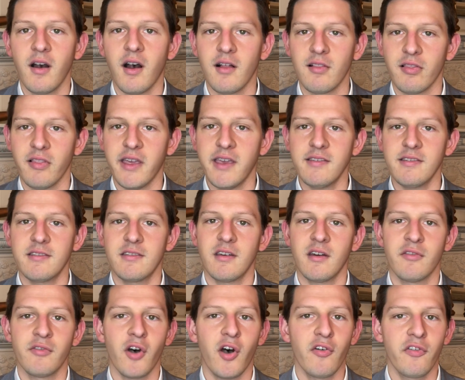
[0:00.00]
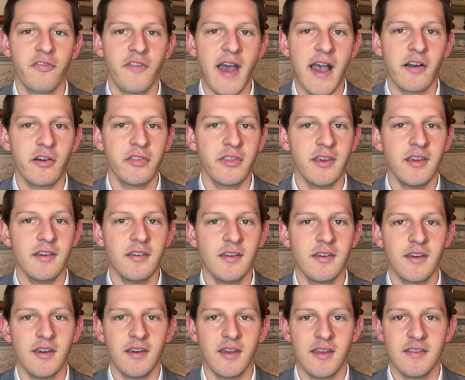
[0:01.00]
a list of all faculty
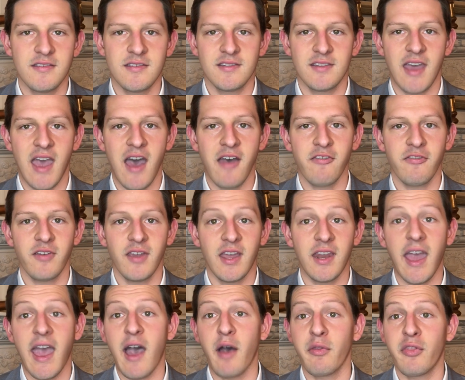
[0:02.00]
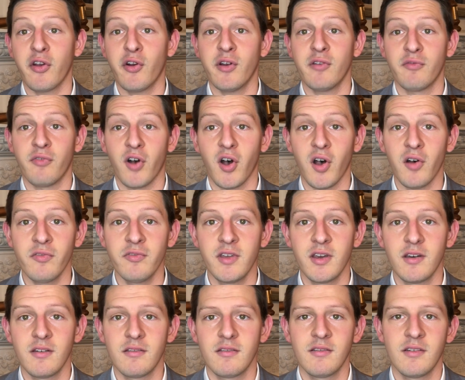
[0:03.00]
and staff and how they're involved,
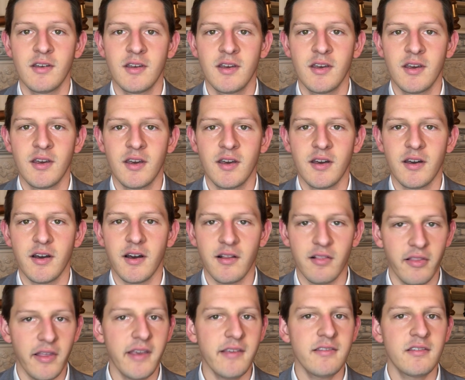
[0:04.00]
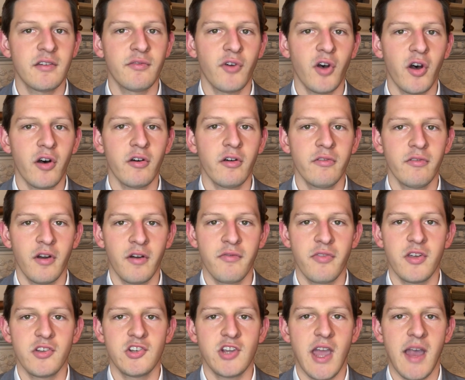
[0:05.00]
a list of all
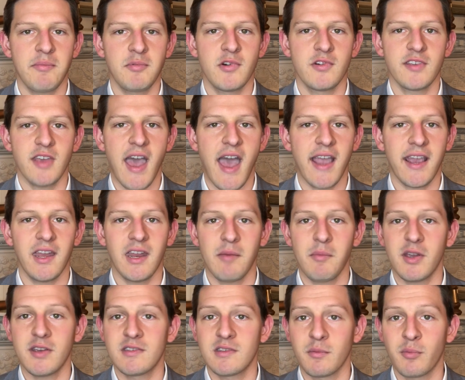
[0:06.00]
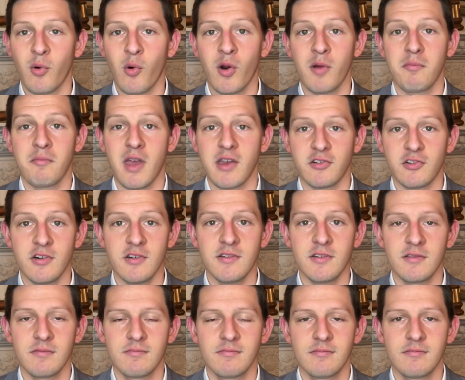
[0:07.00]
of the chapter's academic support
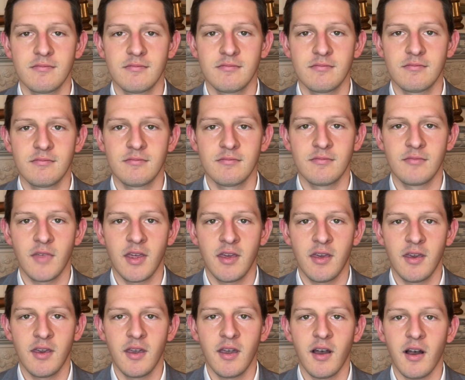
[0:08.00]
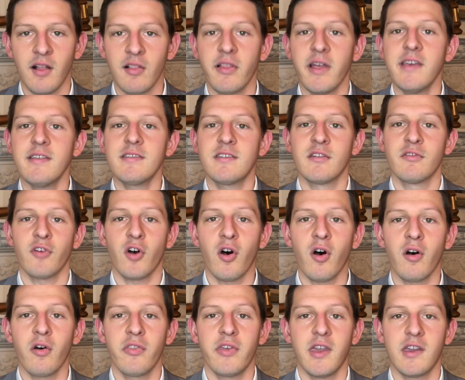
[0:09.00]
measures, a list of
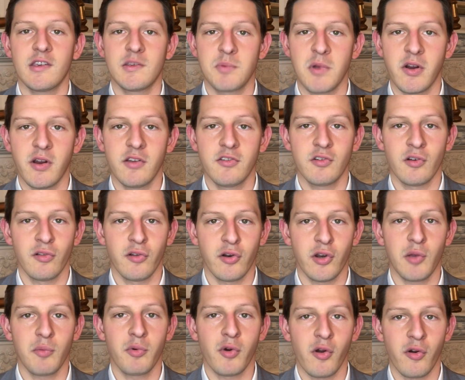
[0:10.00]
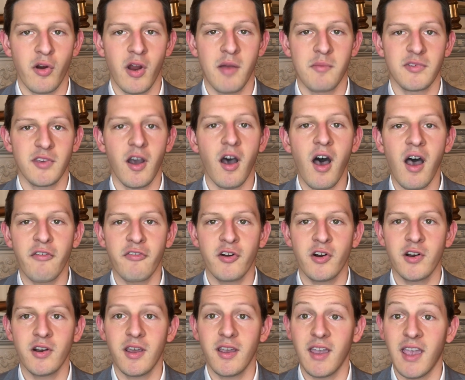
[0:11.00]
all the experiential learning programs
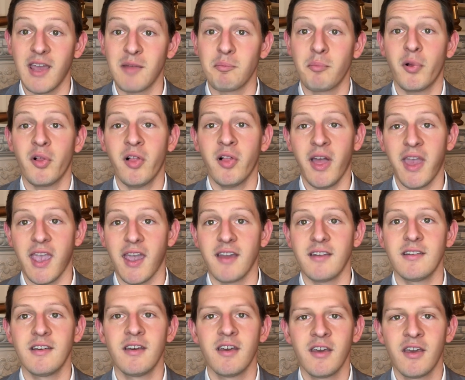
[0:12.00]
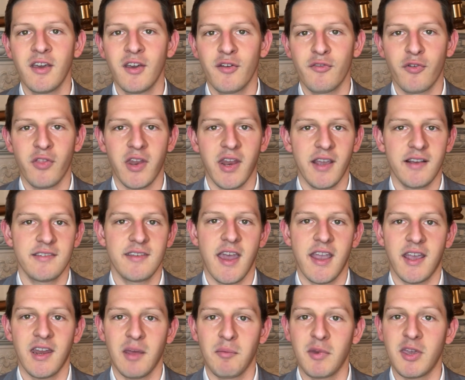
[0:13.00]
offered and planned for the next
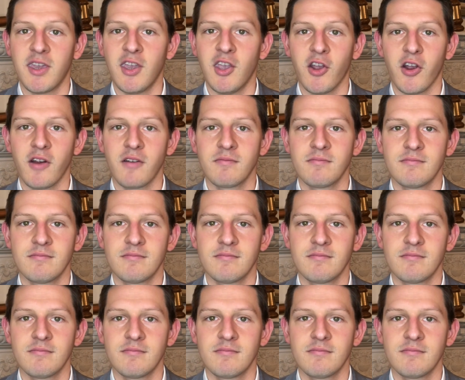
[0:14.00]
academic year.